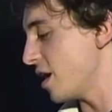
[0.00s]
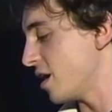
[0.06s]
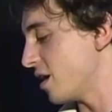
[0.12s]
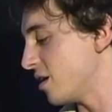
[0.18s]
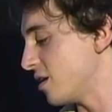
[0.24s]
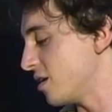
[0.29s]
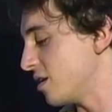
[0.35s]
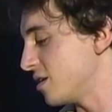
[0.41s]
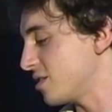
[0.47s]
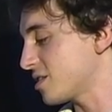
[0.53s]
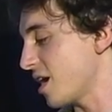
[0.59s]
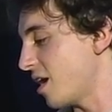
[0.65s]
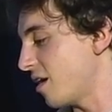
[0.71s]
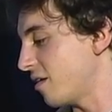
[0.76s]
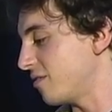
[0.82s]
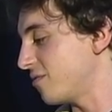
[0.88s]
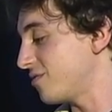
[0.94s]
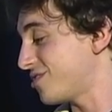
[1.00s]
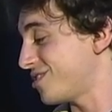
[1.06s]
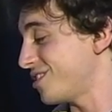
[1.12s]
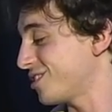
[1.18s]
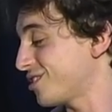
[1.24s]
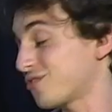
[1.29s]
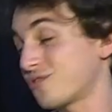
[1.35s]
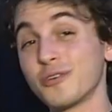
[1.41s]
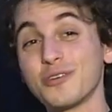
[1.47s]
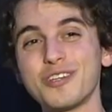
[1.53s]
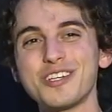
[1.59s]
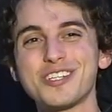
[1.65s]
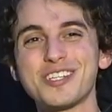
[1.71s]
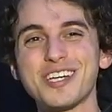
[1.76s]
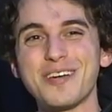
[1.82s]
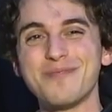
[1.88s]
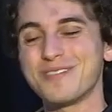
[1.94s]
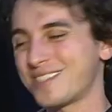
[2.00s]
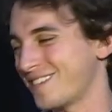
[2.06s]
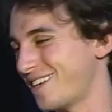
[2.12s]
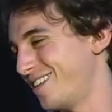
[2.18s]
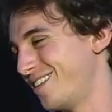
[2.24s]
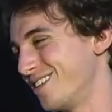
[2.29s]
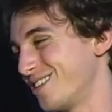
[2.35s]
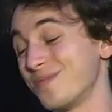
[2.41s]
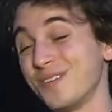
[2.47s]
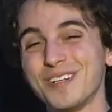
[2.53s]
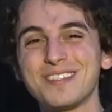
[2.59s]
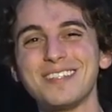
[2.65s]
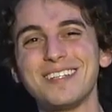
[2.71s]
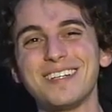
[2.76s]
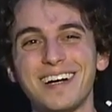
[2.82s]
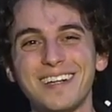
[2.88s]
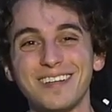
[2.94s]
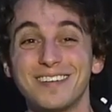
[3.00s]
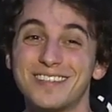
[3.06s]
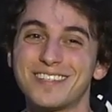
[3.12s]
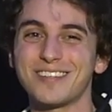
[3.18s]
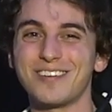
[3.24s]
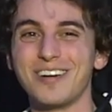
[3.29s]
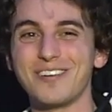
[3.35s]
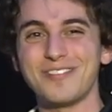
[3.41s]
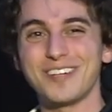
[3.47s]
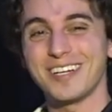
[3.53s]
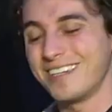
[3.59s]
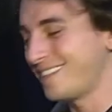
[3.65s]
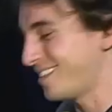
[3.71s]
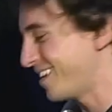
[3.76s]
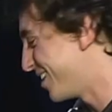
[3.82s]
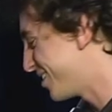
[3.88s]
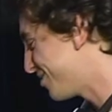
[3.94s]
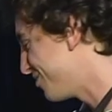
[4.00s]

And it's got six fruity shapes and it's multicolored. So I figured that's